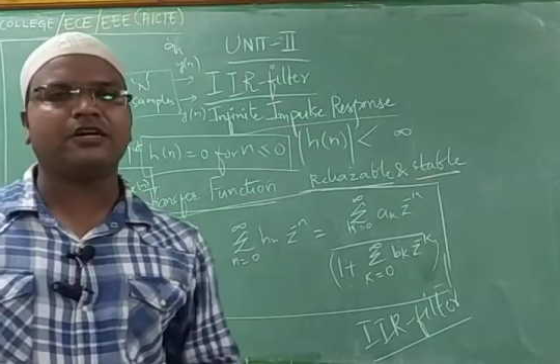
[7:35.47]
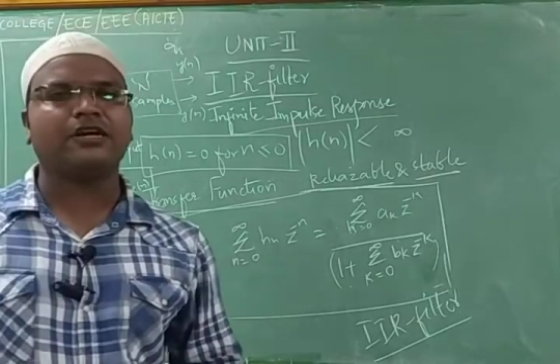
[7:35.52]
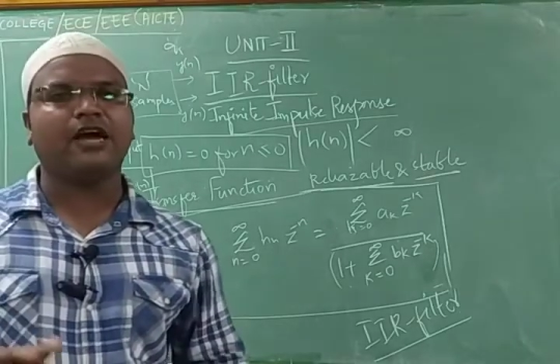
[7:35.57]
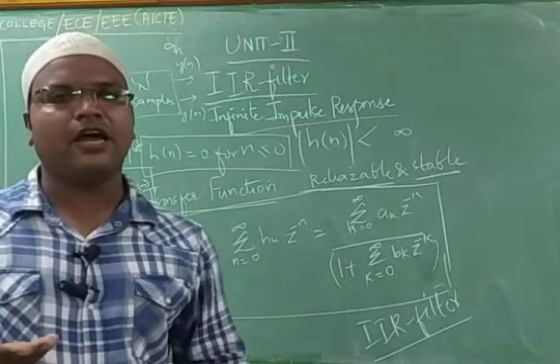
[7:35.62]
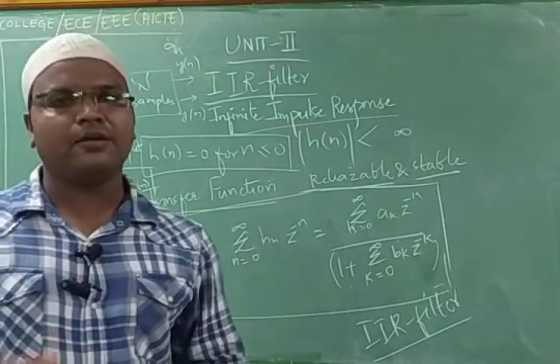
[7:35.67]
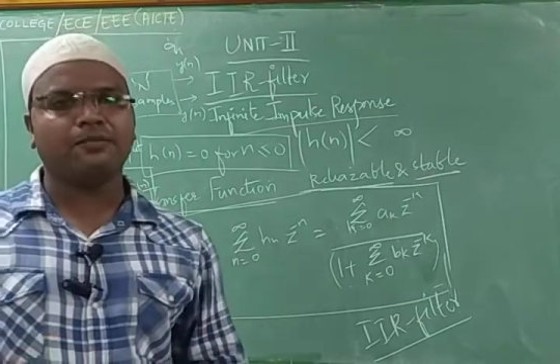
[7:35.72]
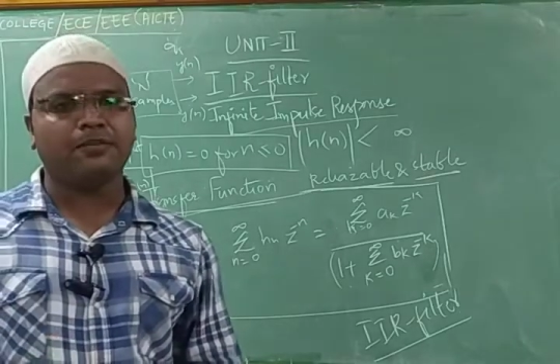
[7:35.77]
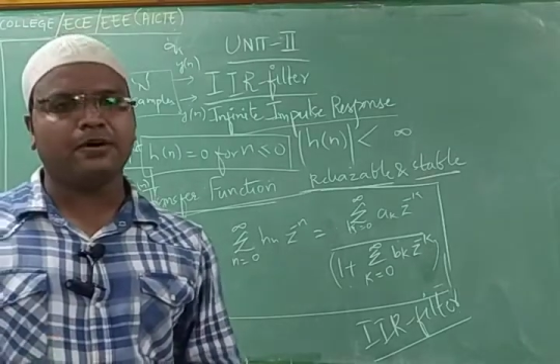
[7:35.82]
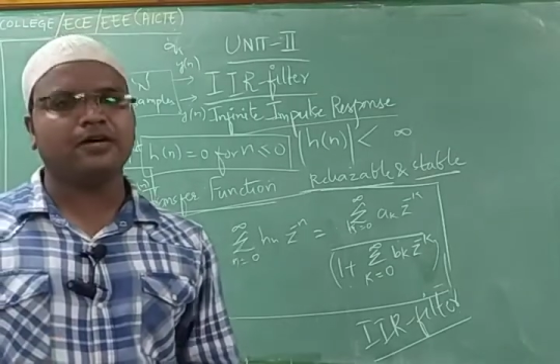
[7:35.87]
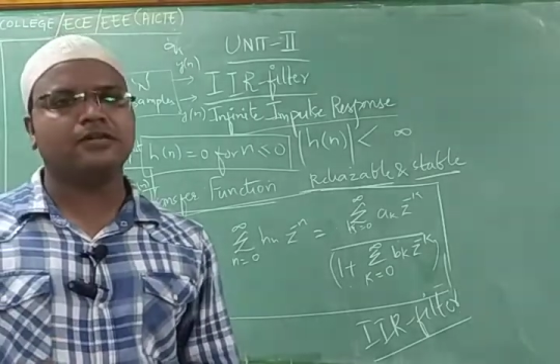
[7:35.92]

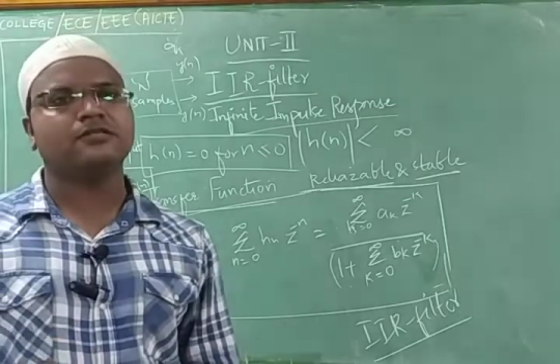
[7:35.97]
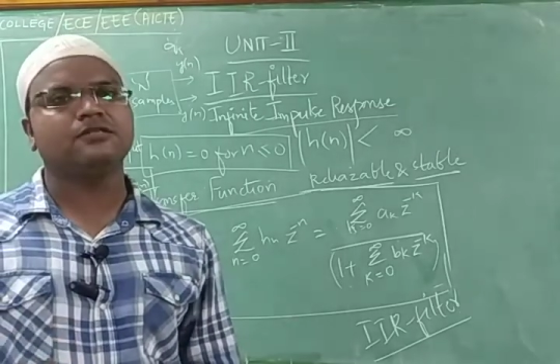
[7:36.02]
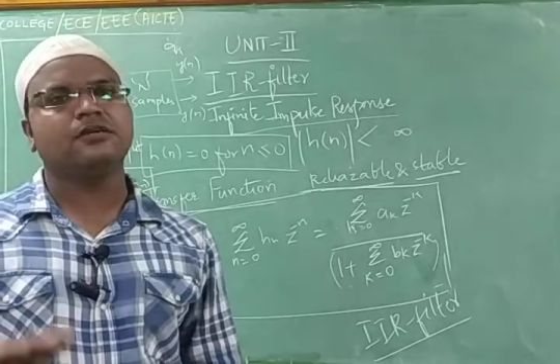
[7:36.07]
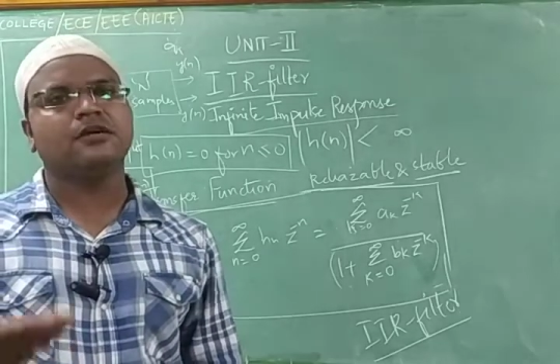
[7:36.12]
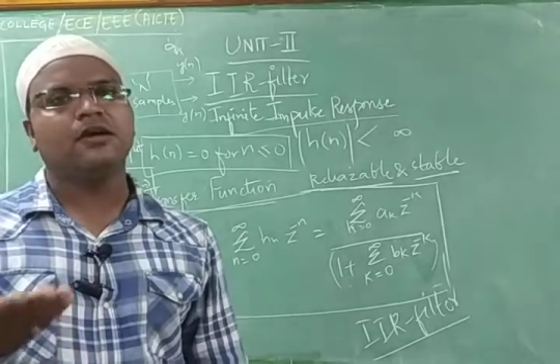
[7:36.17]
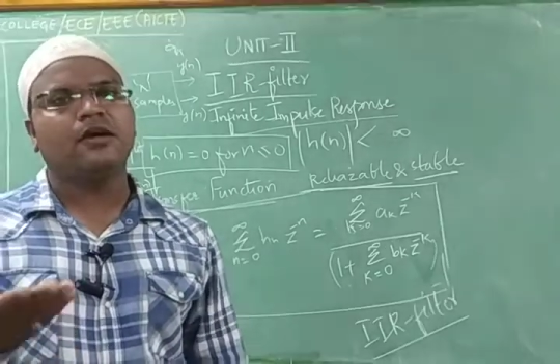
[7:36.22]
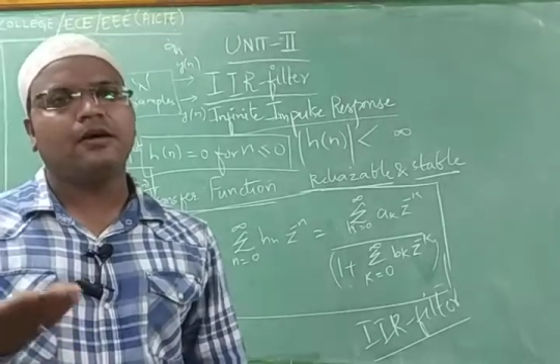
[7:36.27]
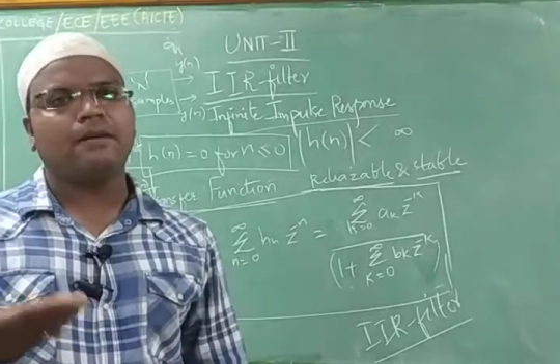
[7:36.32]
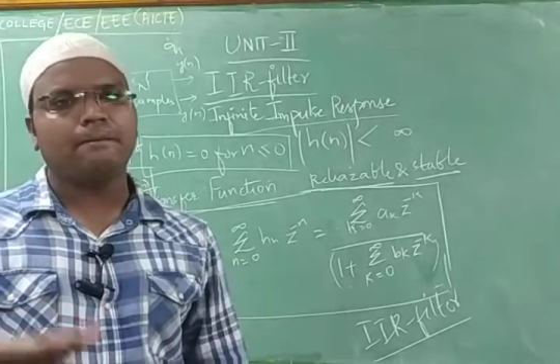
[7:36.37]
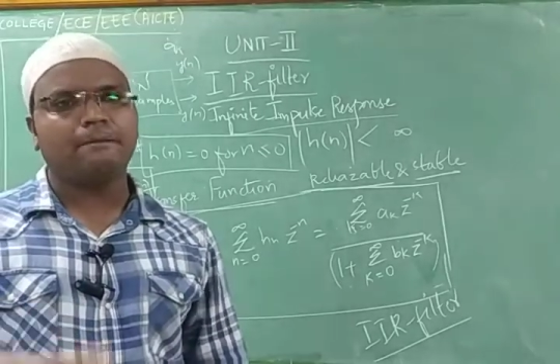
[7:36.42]
high pass,
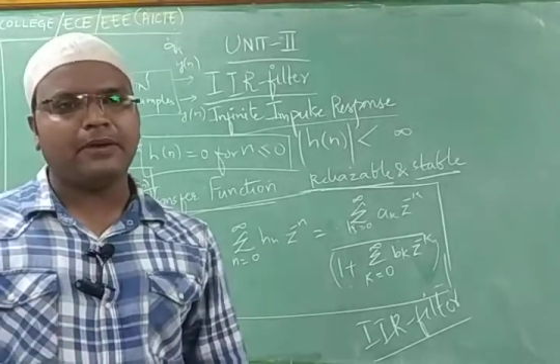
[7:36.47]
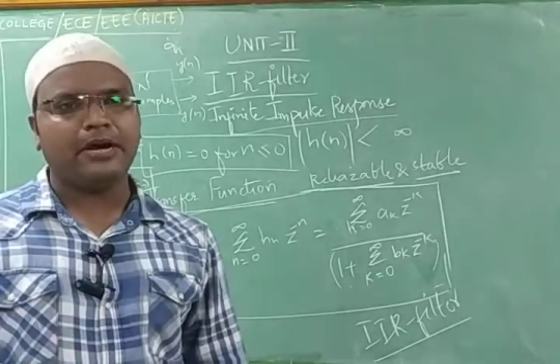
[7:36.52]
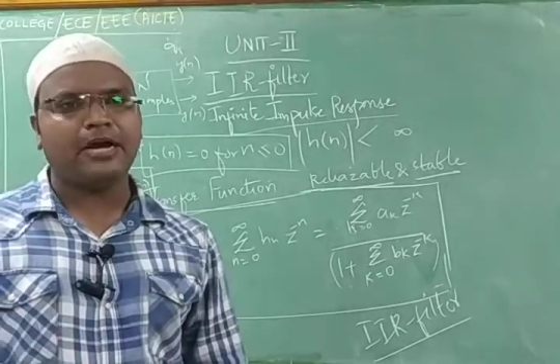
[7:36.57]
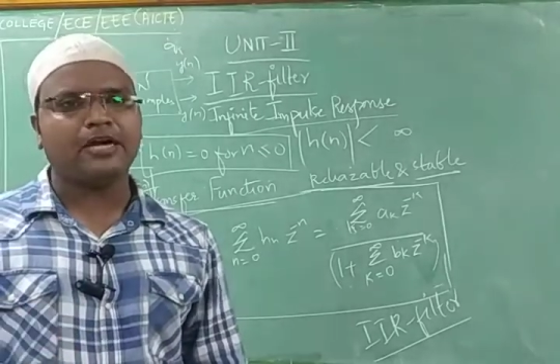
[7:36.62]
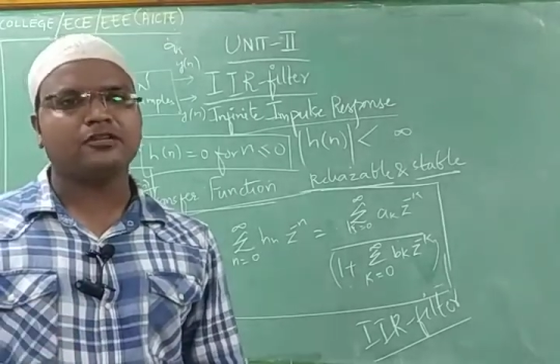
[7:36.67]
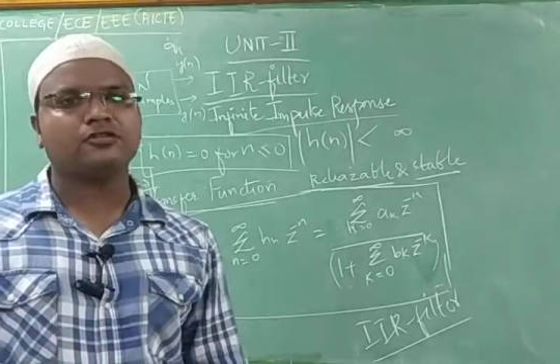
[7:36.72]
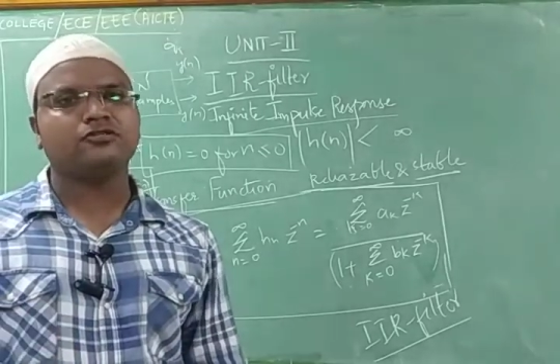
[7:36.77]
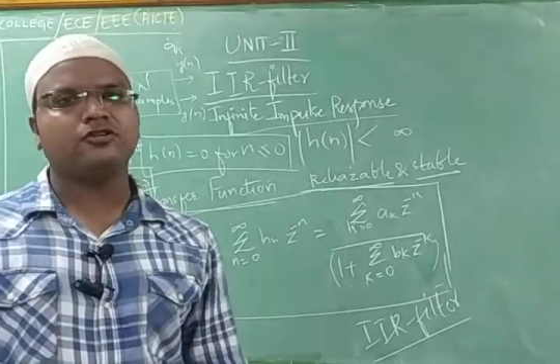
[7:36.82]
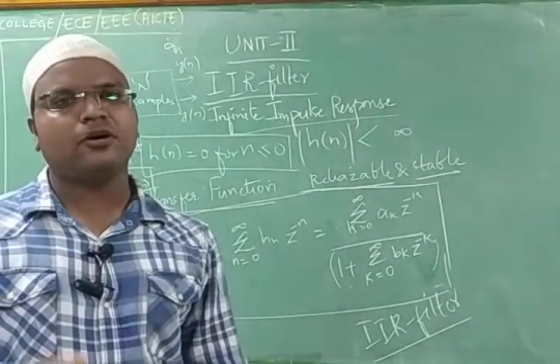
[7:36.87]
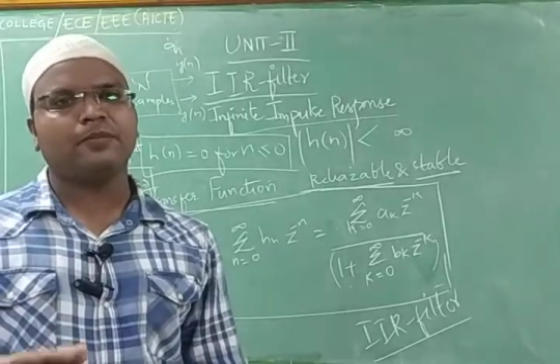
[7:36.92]

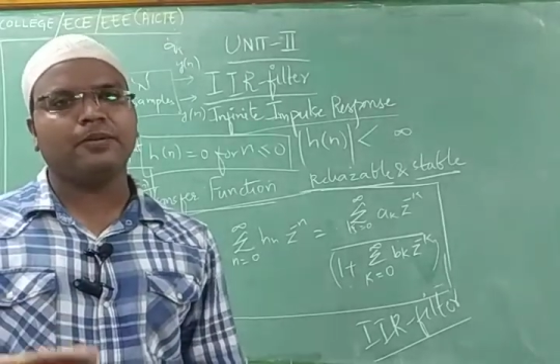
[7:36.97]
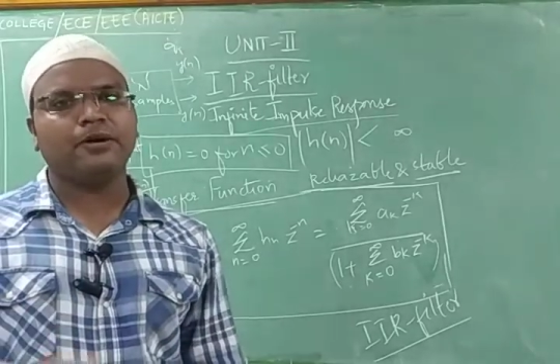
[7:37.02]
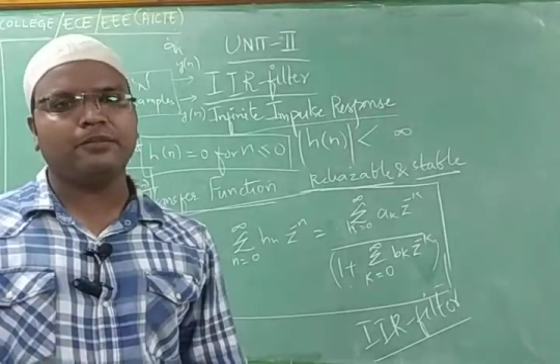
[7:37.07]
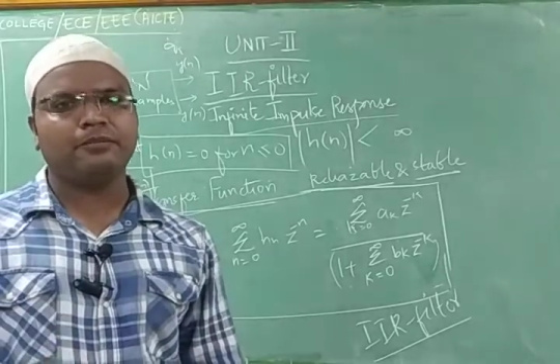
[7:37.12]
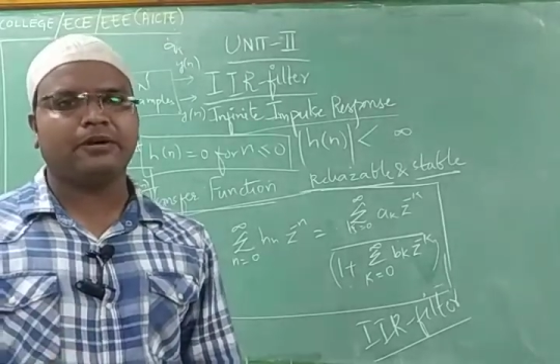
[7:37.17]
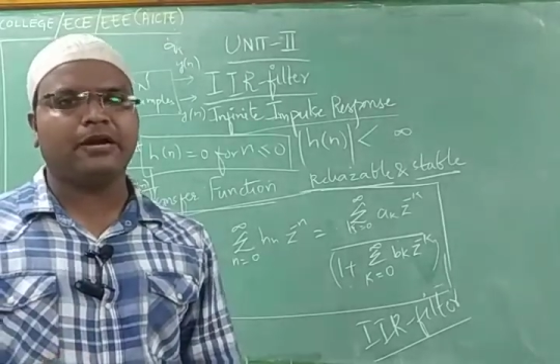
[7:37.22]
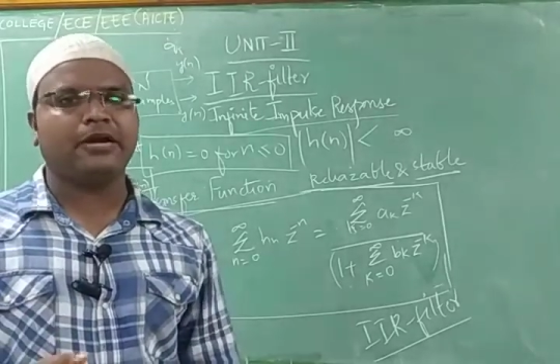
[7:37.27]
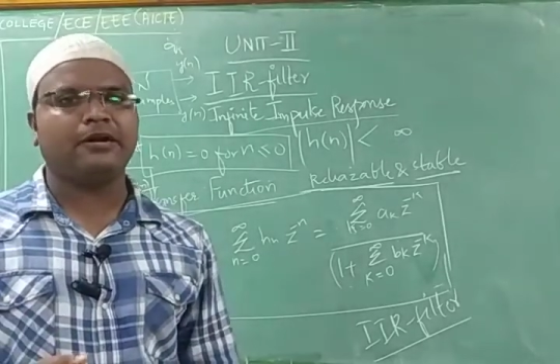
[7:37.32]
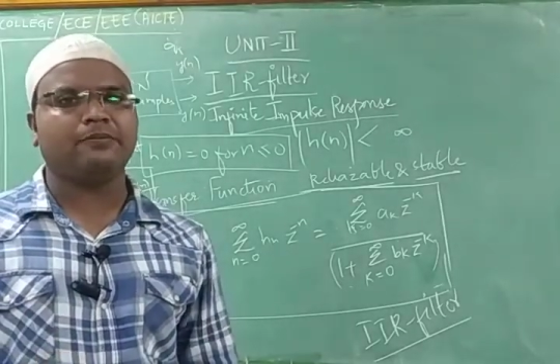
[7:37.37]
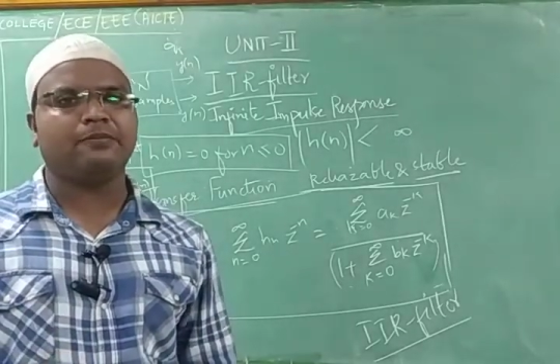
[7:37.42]
band stop and
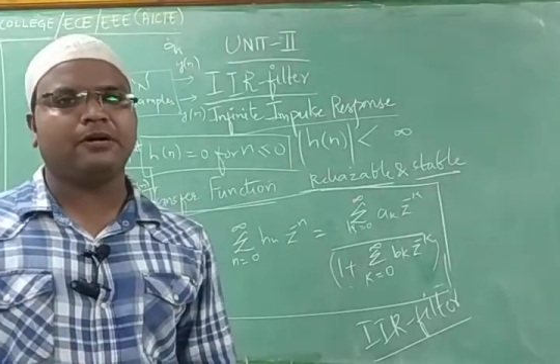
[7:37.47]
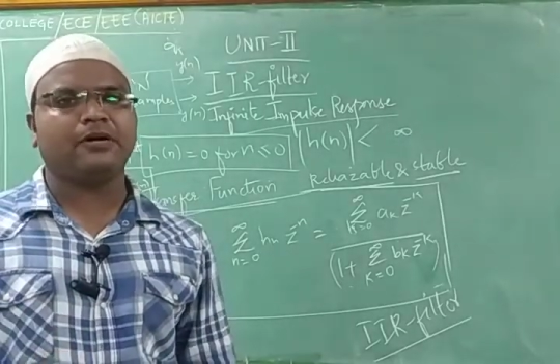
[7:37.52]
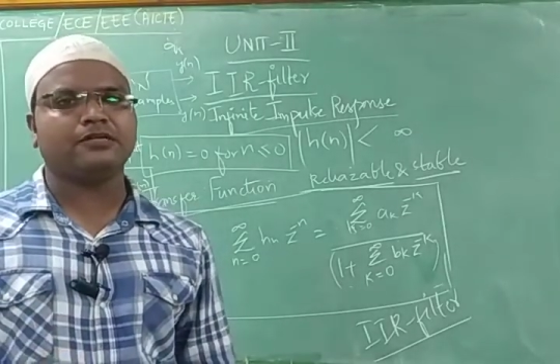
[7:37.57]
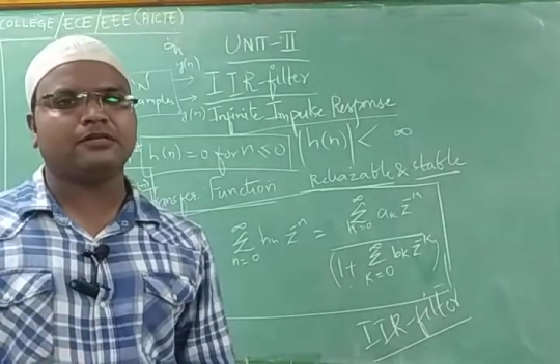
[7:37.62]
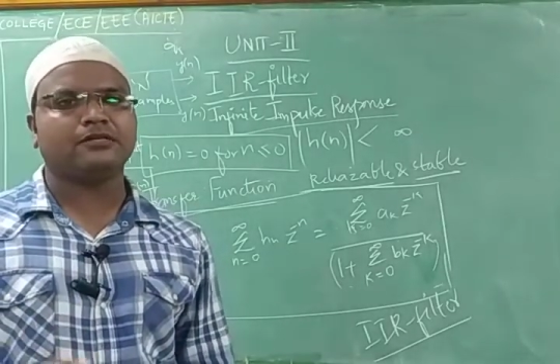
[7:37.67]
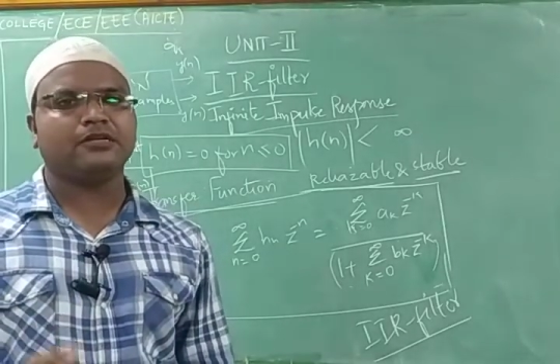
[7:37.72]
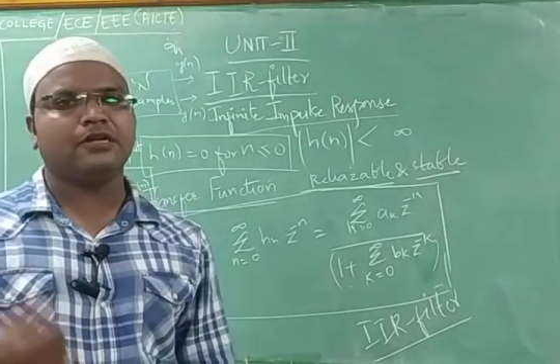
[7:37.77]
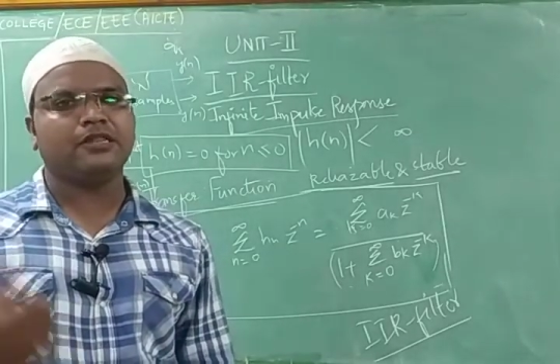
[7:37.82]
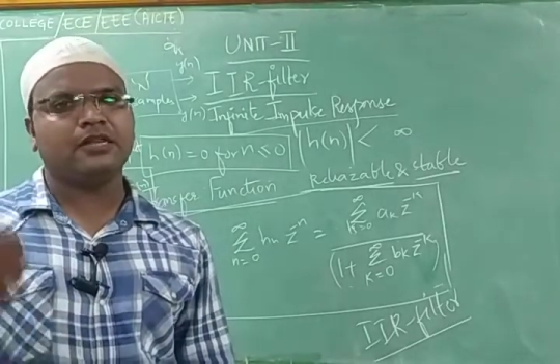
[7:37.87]
band pass.